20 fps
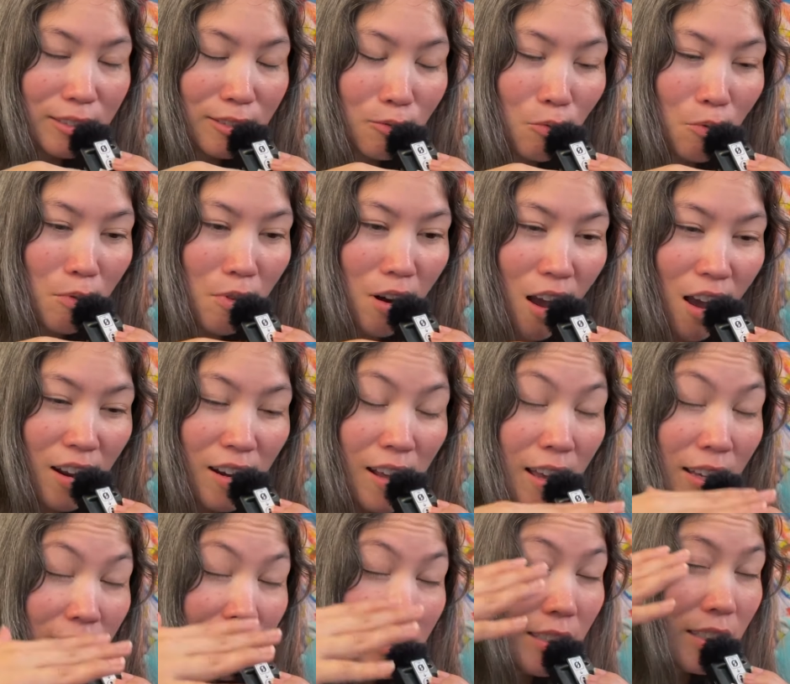were not
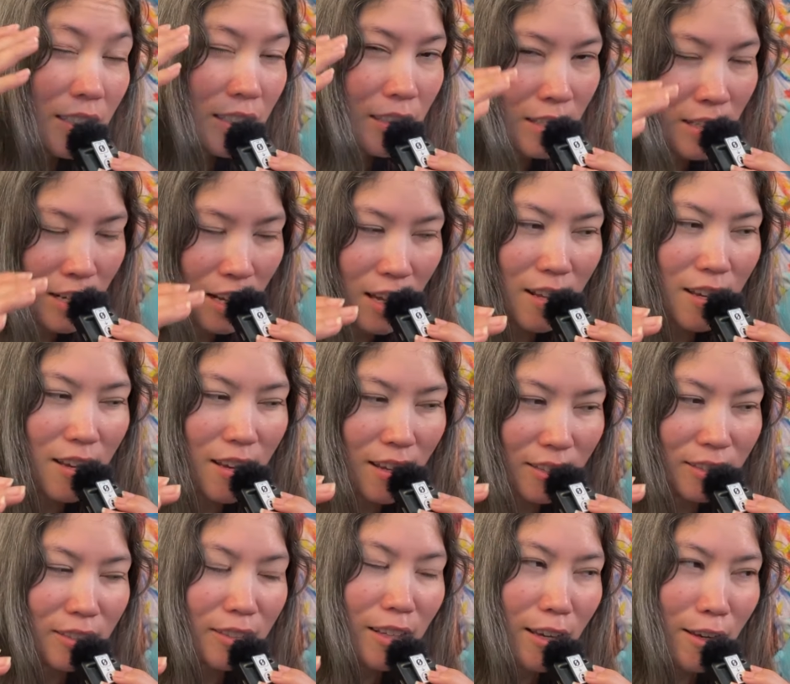as steady
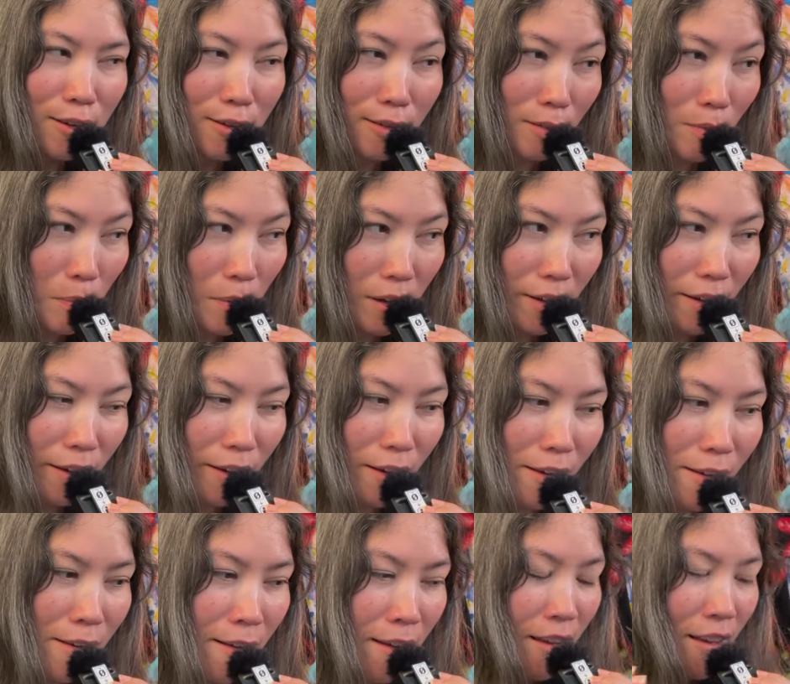as they could
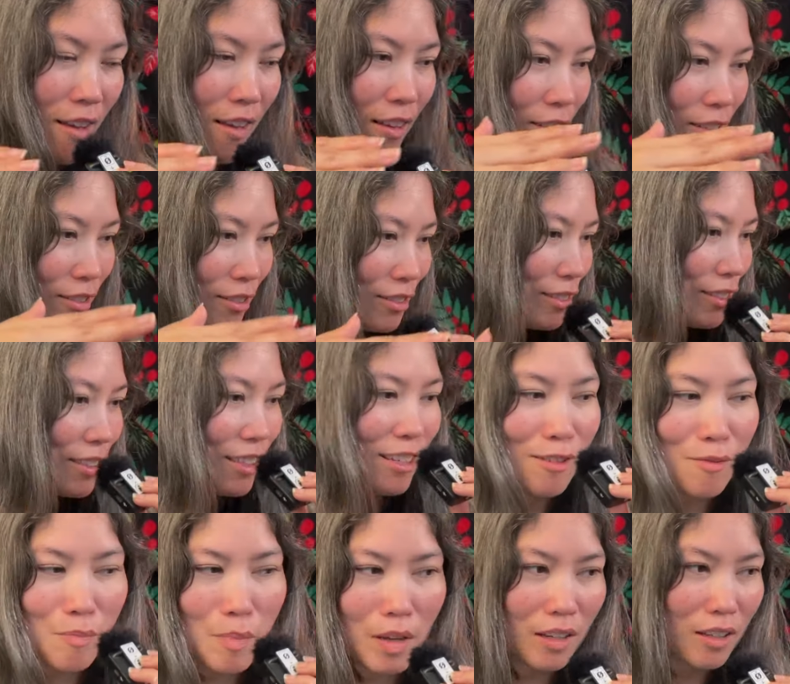be. It's
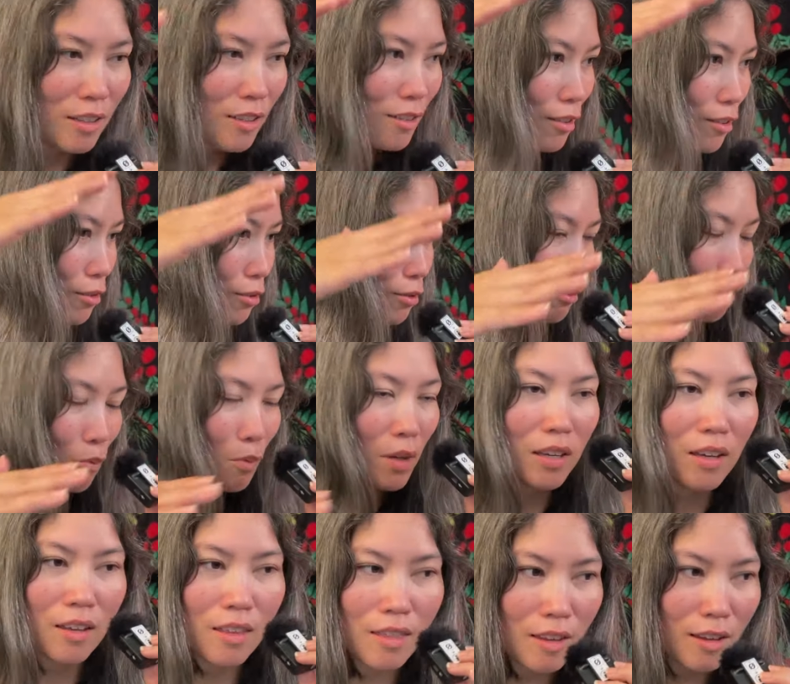getting back into the
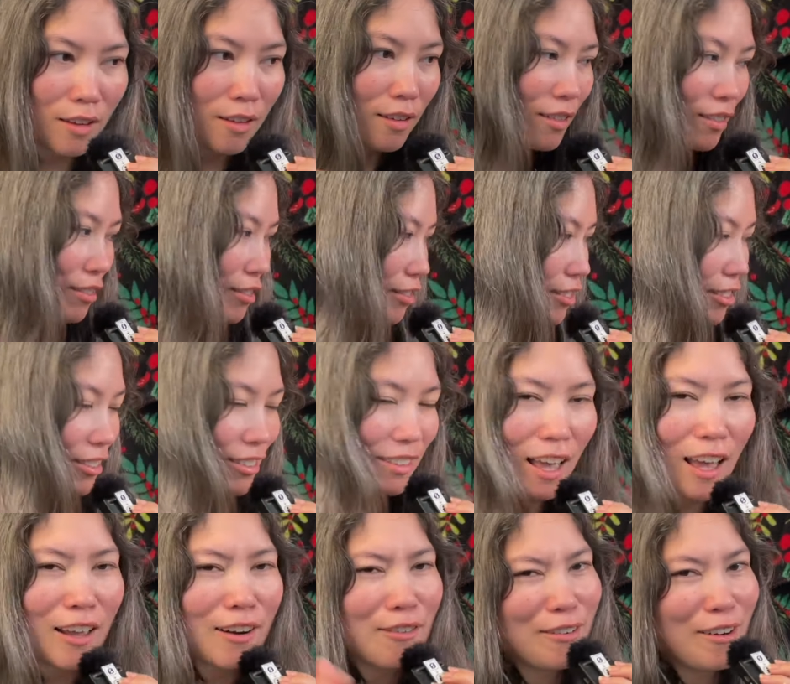swing of things.
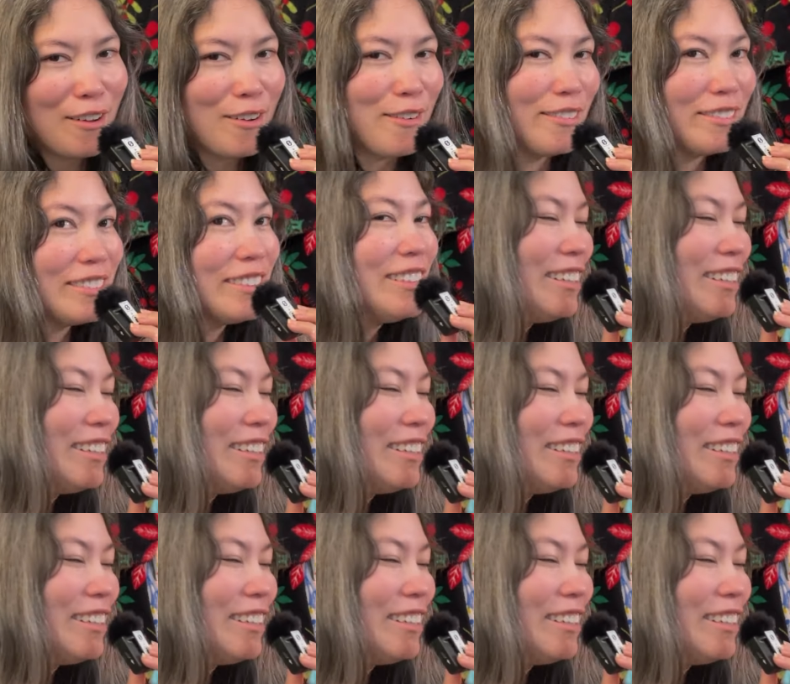I don't know.